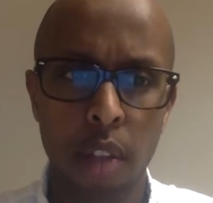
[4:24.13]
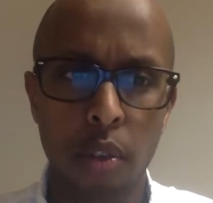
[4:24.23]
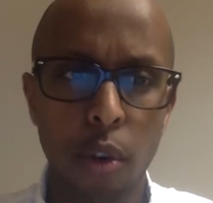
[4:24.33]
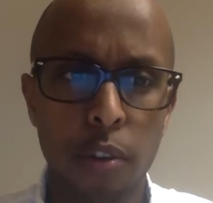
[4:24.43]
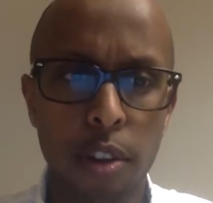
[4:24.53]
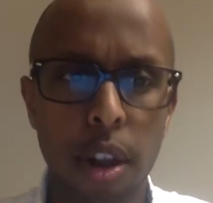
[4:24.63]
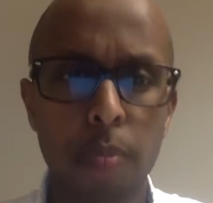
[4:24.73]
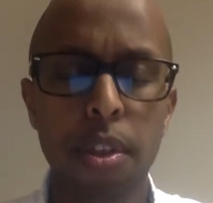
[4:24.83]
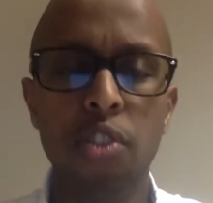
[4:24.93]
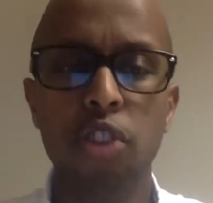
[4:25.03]
To
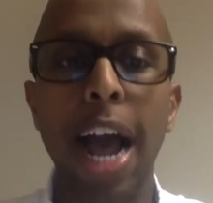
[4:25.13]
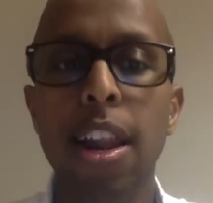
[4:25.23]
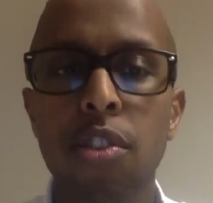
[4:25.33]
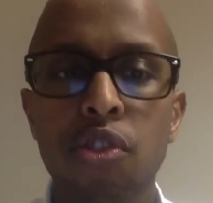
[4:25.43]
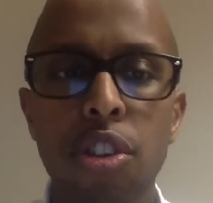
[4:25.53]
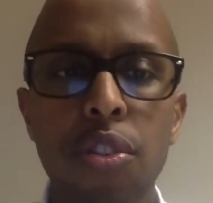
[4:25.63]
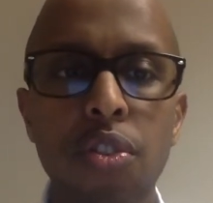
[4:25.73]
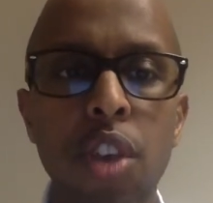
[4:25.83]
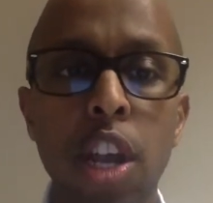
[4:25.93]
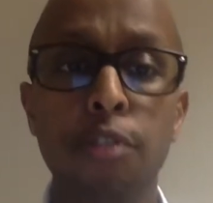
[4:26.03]
overcome these
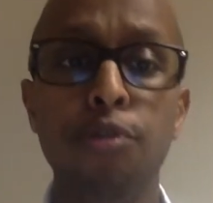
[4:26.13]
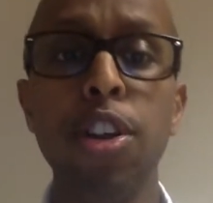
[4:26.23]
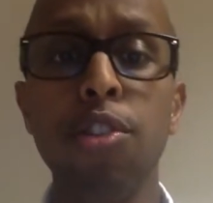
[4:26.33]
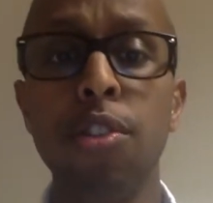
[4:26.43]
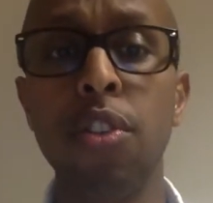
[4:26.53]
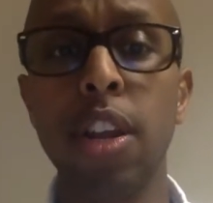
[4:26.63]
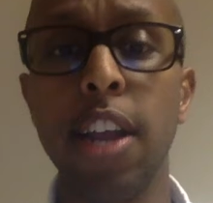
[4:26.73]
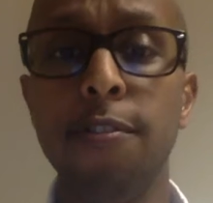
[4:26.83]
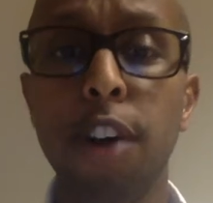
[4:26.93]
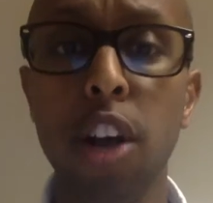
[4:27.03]
challenges, Friedrichsen
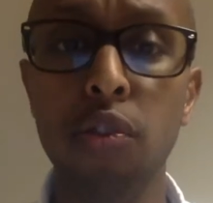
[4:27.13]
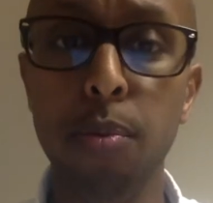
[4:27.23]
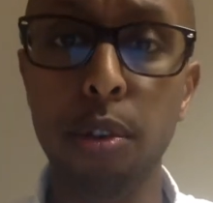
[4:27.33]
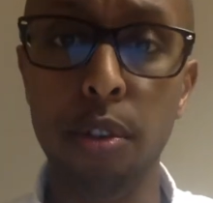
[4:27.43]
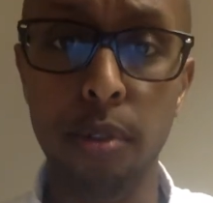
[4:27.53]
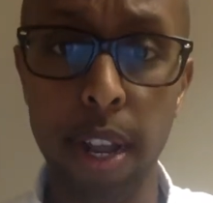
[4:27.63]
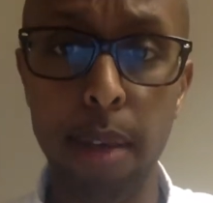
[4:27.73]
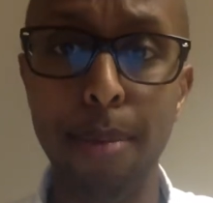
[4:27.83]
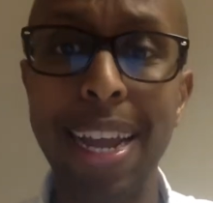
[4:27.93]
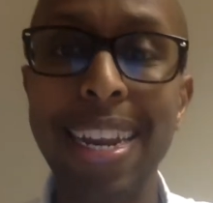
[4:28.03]
and Fosberg
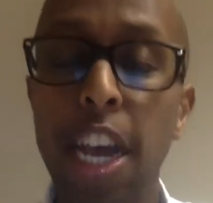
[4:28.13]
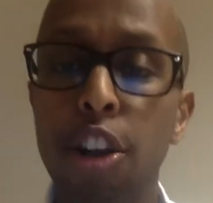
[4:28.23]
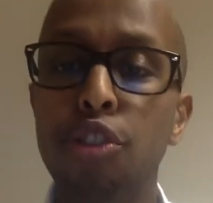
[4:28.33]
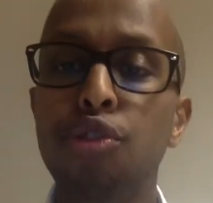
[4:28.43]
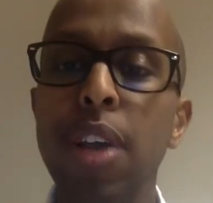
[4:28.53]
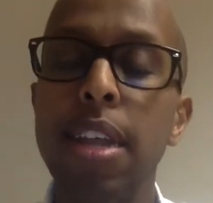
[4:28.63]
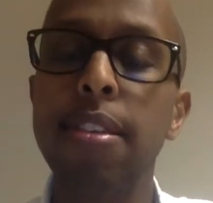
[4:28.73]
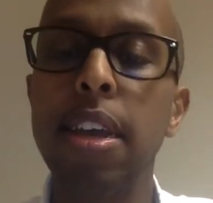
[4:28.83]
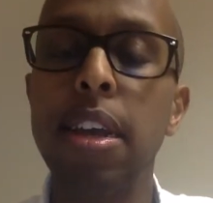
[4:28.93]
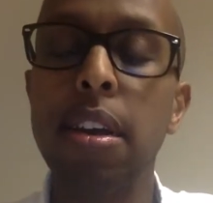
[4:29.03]
recommend
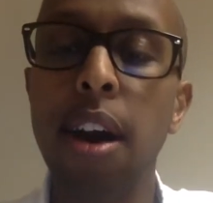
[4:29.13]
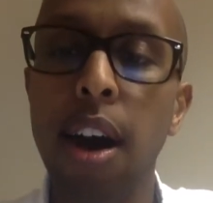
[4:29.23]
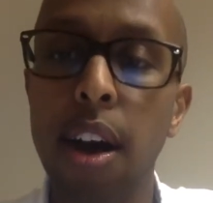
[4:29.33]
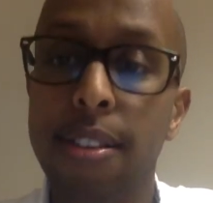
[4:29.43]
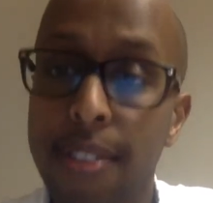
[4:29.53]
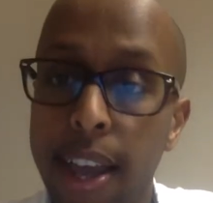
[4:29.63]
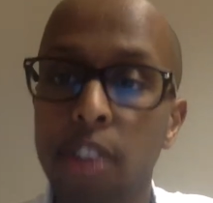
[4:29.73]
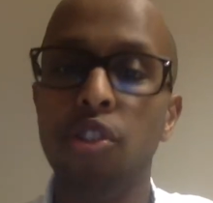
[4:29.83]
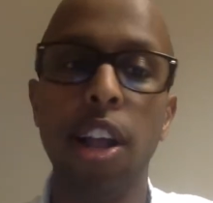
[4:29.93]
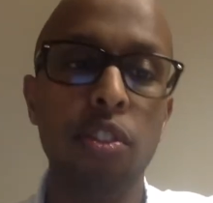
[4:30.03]
creating
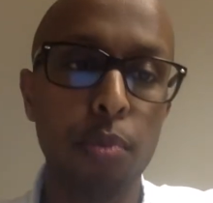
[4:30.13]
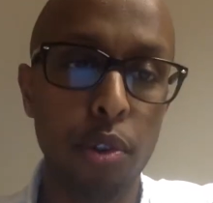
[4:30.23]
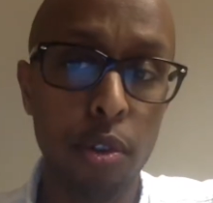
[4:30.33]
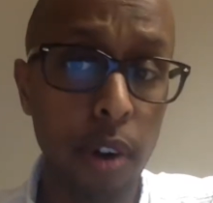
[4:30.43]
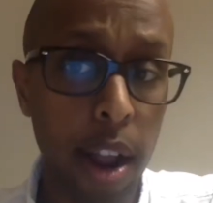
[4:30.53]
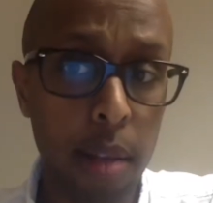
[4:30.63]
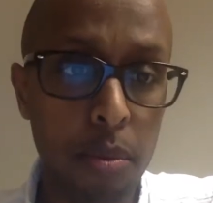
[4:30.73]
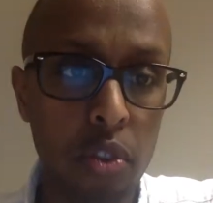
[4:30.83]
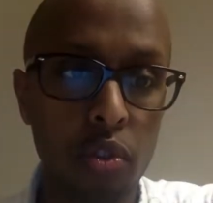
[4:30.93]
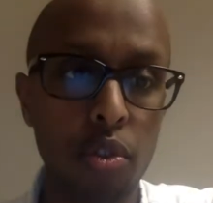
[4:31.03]
second chance
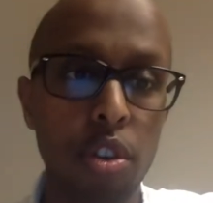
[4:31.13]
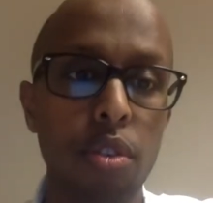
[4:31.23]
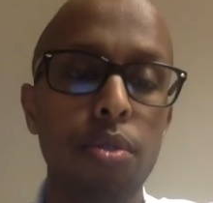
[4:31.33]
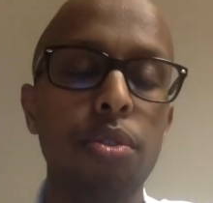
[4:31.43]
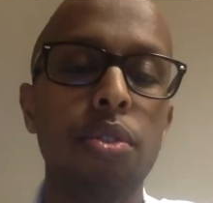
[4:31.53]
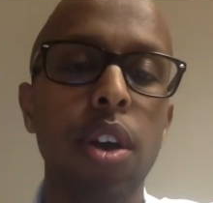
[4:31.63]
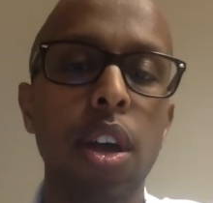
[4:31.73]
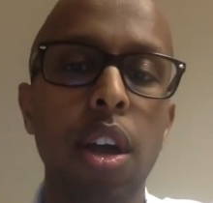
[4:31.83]
programs to youth